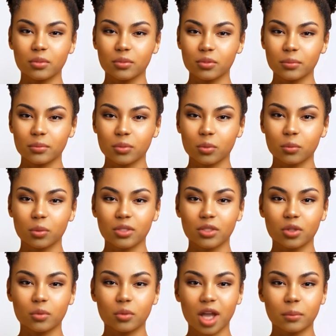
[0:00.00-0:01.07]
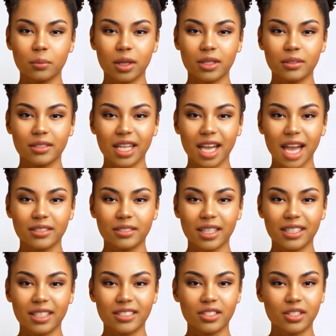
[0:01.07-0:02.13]
From football to rugby,
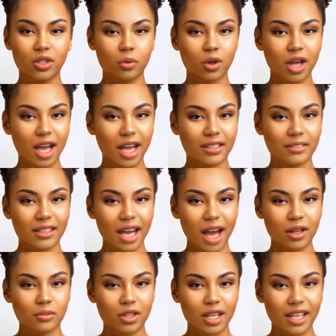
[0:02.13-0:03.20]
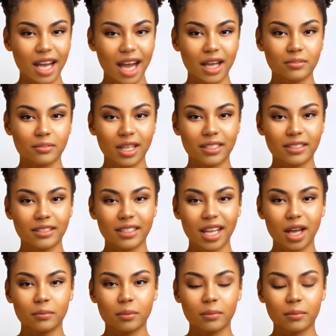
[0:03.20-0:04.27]
athletics to cricket, African athletes
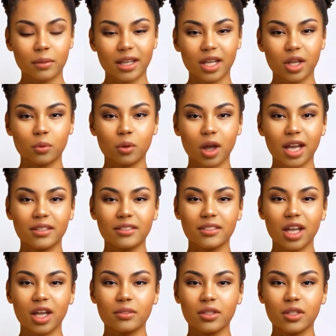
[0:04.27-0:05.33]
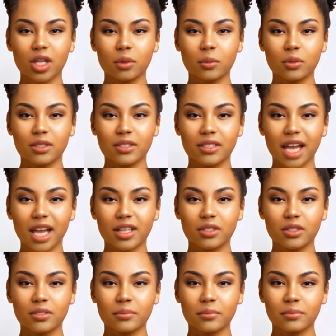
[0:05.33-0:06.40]
have been making waves on the global
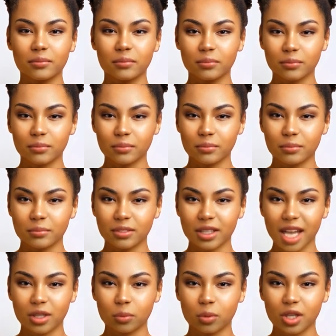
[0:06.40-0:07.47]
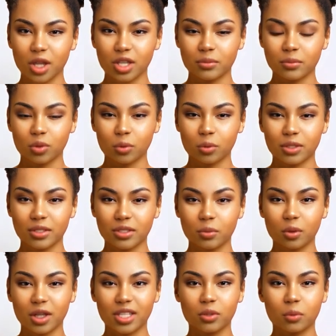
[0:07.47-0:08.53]
stage. As we look forward to
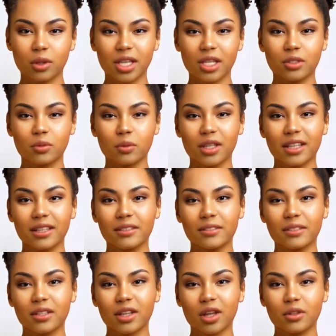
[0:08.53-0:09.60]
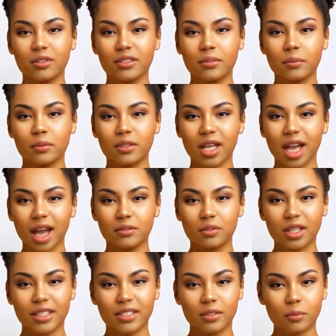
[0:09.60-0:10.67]
2023, here are some of the
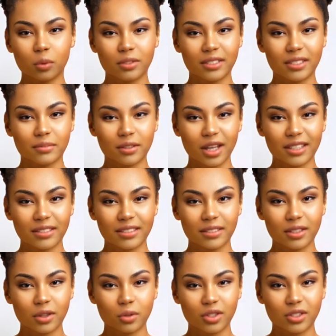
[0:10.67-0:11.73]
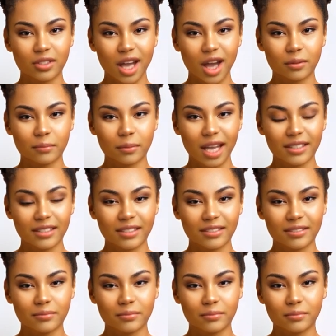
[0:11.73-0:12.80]
African sports events you should not miss.